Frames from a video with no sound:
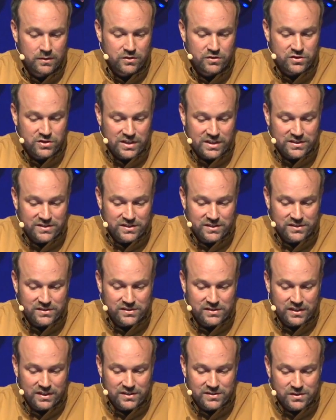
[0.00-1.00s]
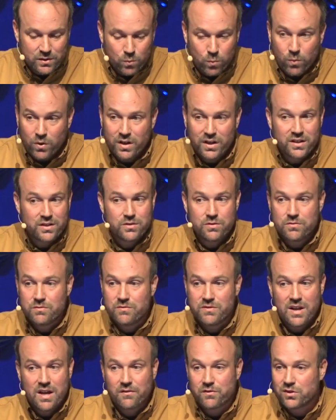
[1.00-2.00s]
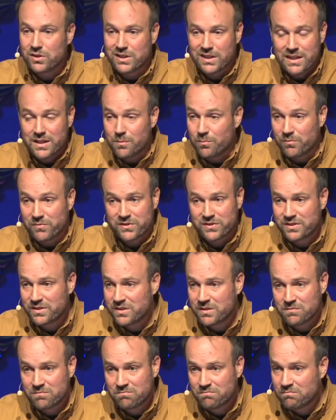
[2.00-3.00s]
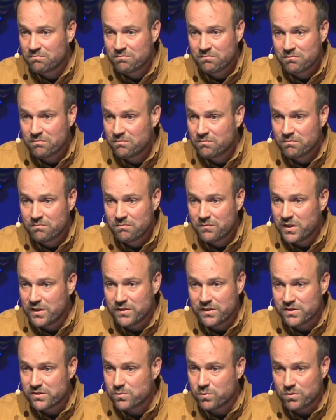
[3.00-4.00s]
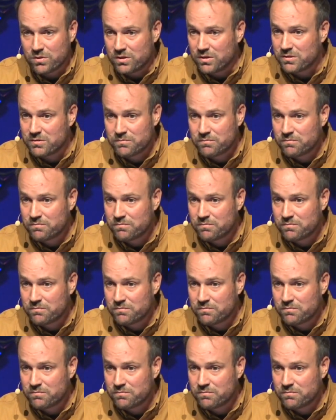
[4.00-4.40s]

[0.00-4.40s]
Jesus is the one who never limped in this world.